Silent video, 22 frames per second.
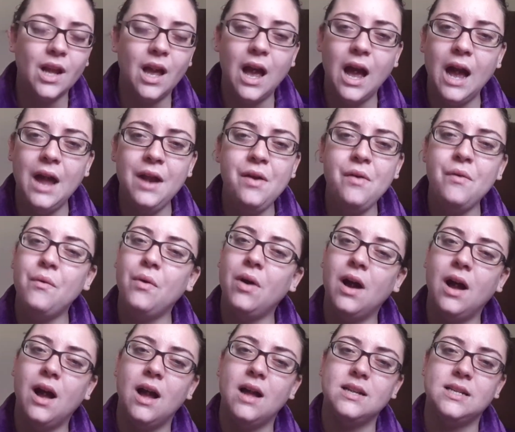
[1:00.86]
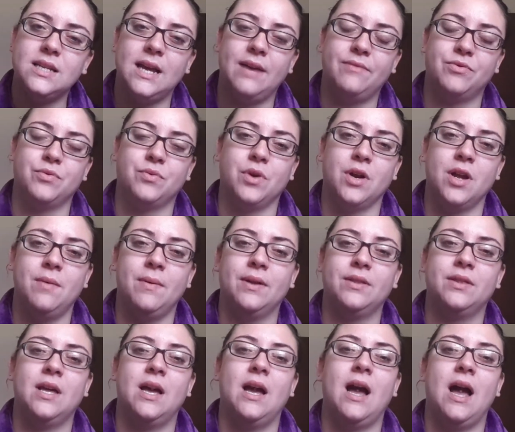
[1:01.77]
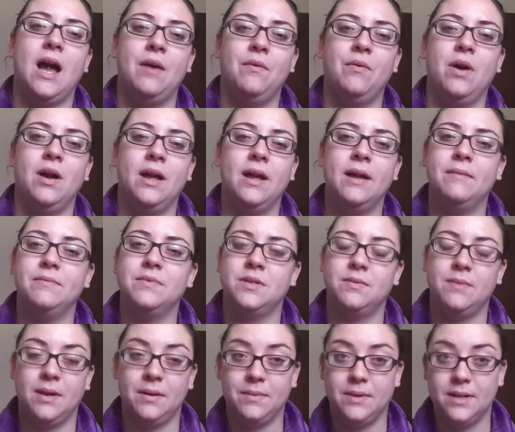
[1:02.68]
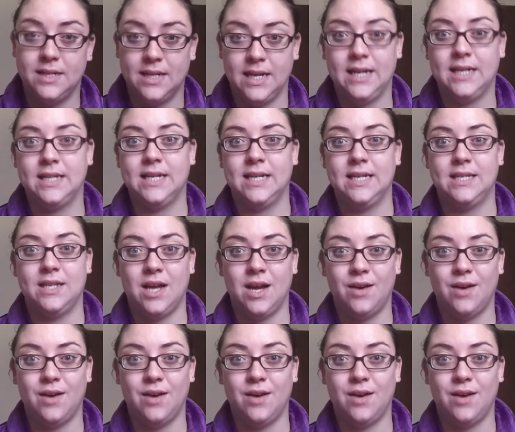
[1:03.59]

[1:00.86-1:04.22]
I don't want to have to worry about that. I want him to be able to take days